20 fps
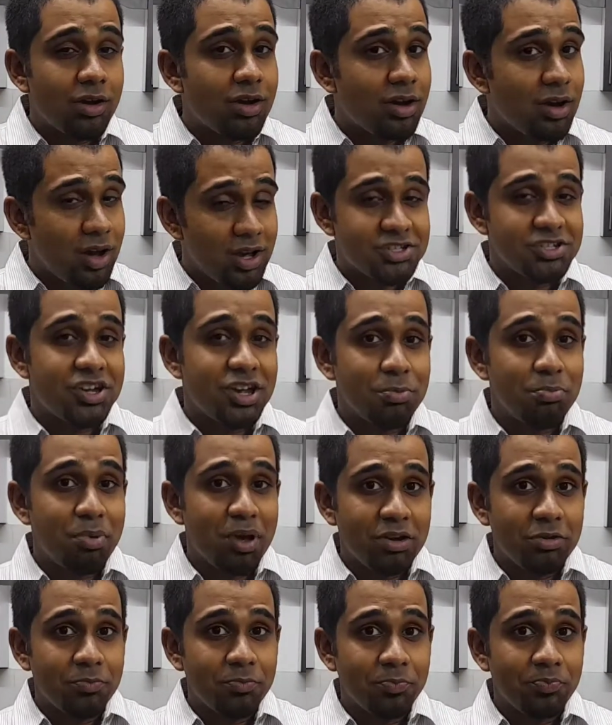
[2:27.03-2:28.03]
cast iron
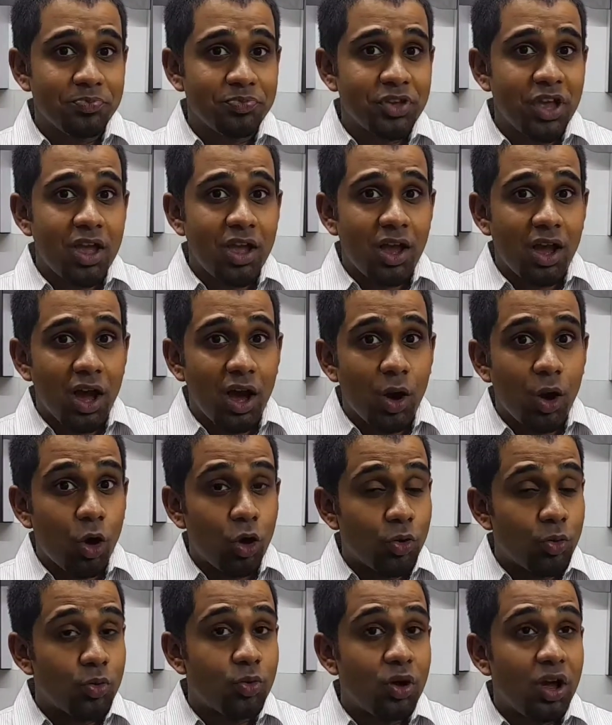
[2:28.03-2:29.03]
pan,
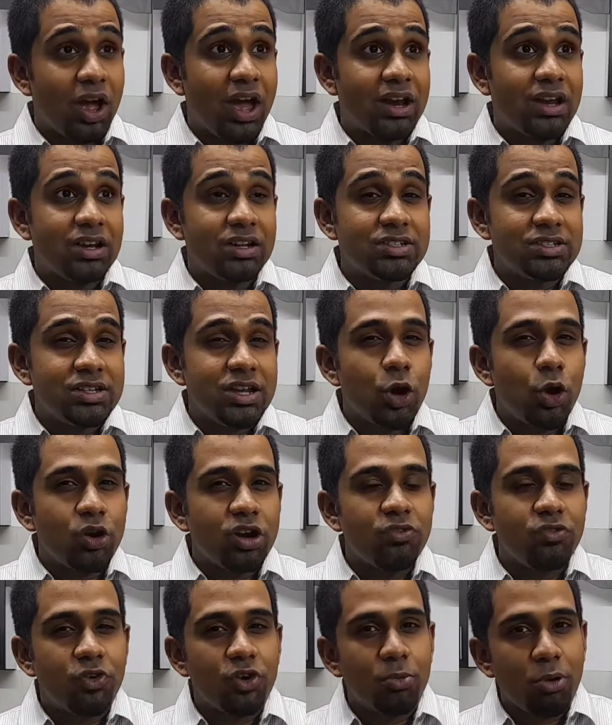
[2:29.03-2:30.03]
and it'll stay on it
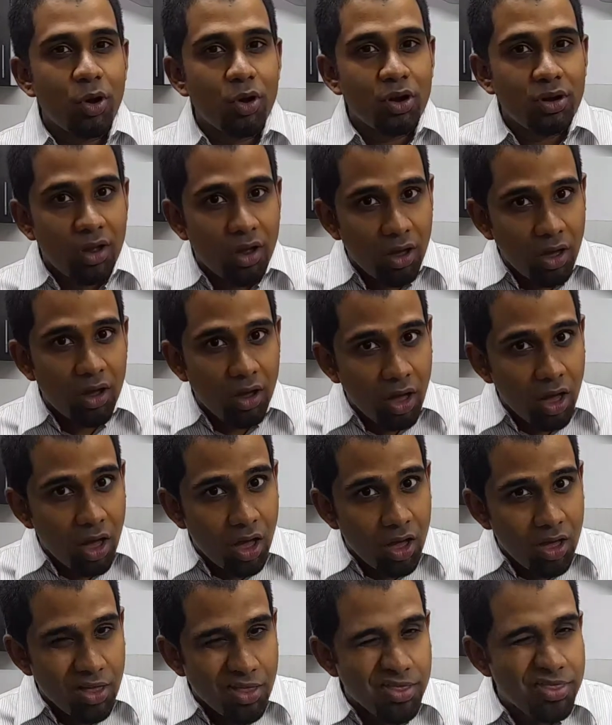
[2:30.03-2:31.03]
for about
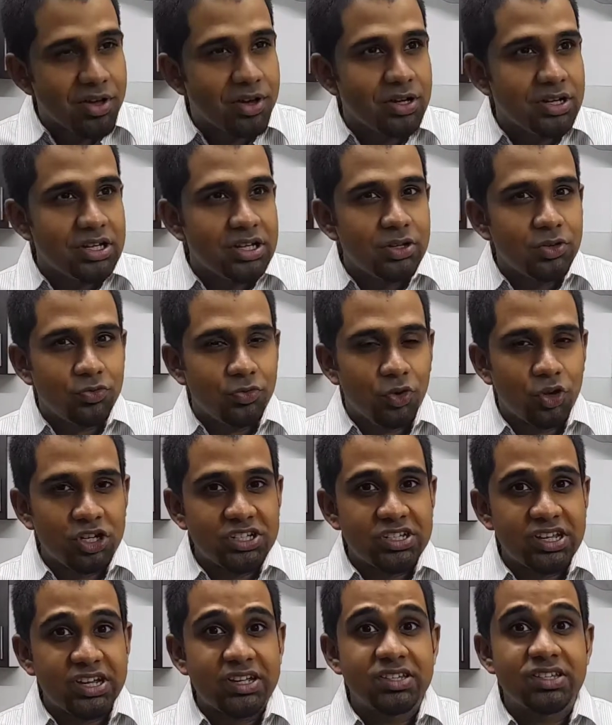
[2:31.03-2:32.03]
30 to 40
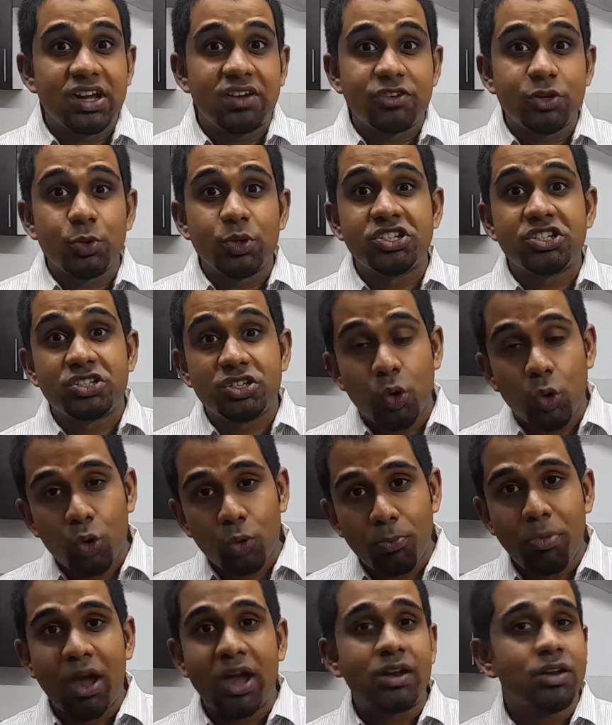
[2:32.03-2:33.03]
seconds, after which the whole
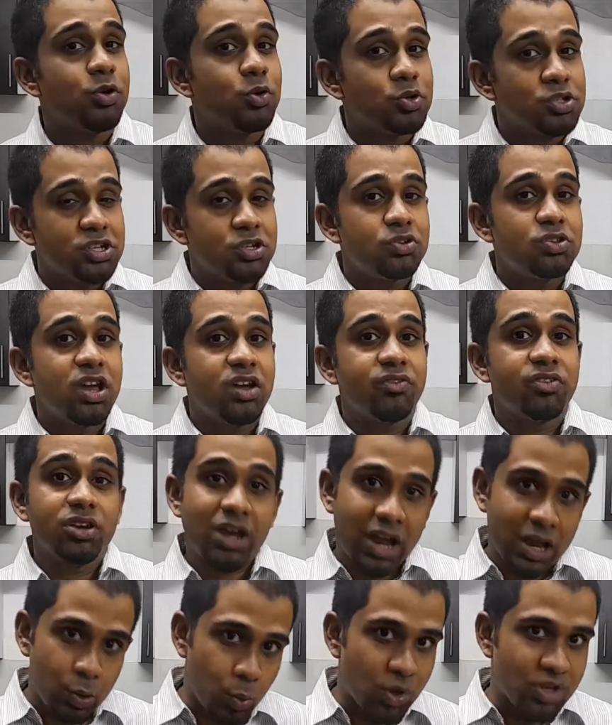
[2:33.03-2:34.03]
pan goes into the oven
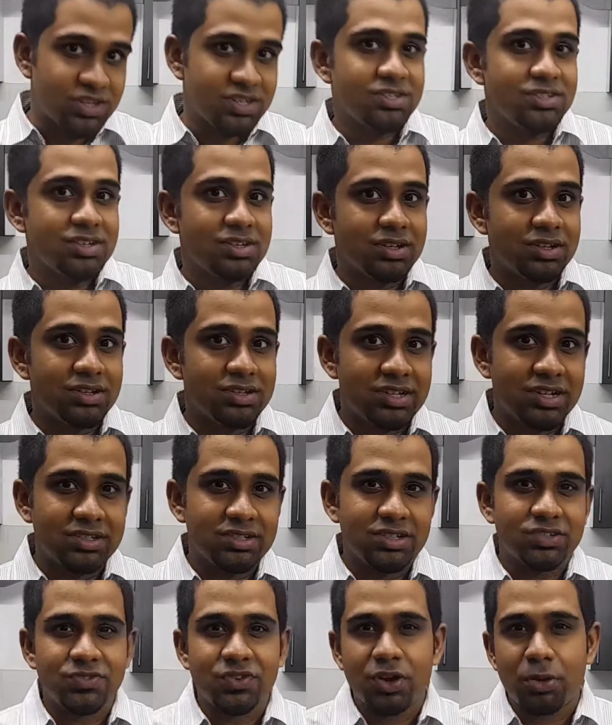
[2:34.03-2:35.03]
at 160 degrees
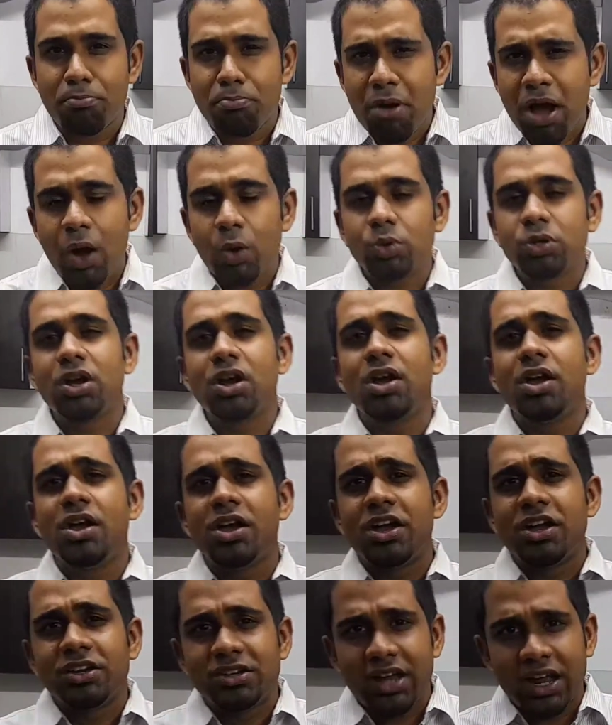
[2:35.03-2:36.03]
Celsius for about
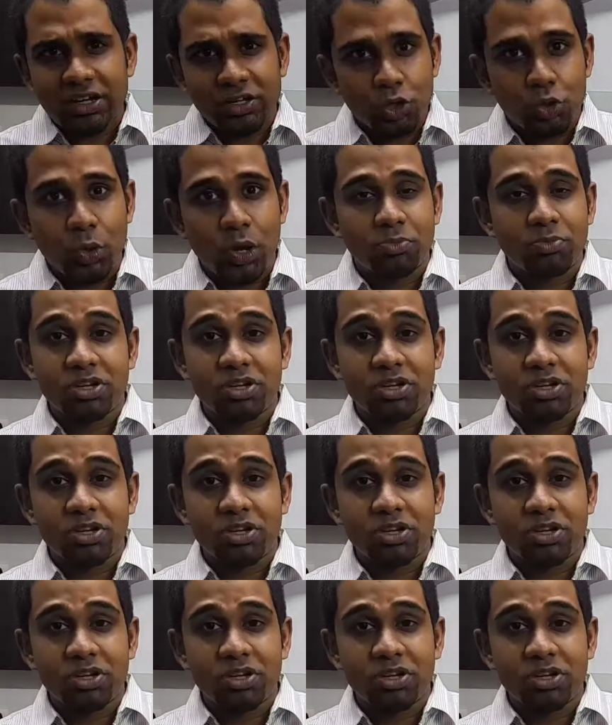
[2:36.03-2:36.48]
10 to 12